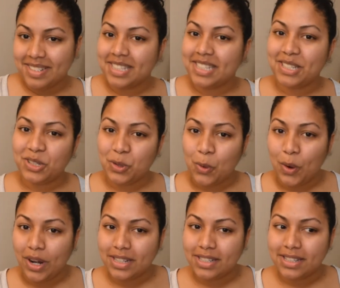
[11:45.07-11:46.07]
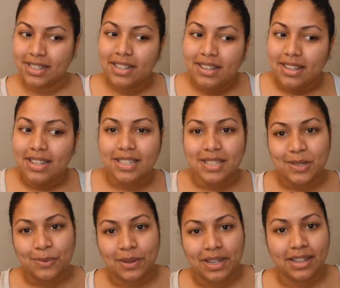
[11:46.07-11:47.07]
It's short, it's
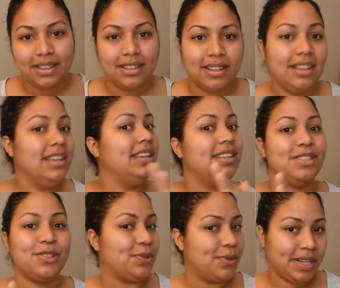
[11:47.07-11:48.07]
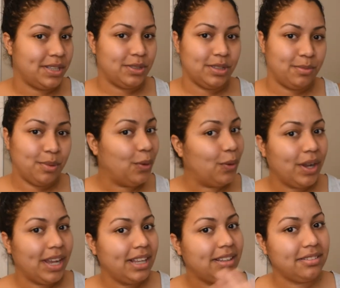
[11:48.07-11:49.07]
sweet. It's straight to the
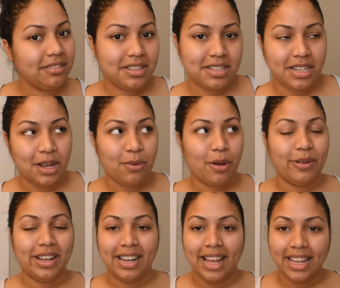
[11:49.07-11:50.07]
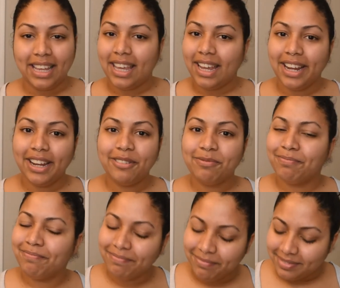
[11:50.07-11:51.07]
point. Isn't that what we like here?
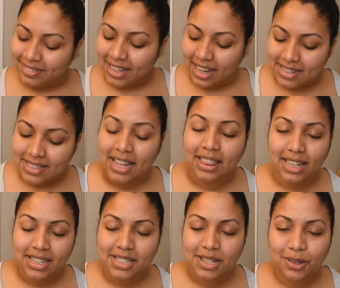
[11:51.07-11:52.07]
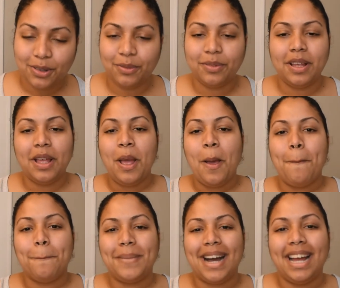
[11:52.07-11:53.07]
Yes, I think so.
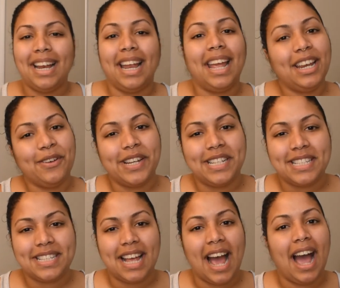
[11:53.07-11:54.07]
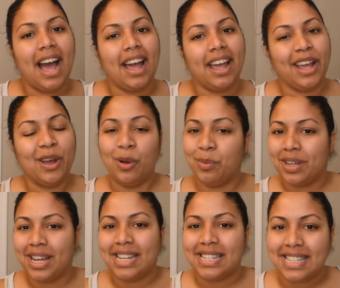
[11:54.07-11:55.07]
But anyways, I hope you
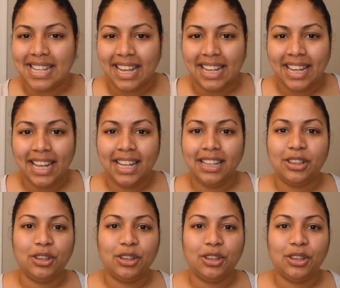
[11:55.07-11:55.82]
guys like it.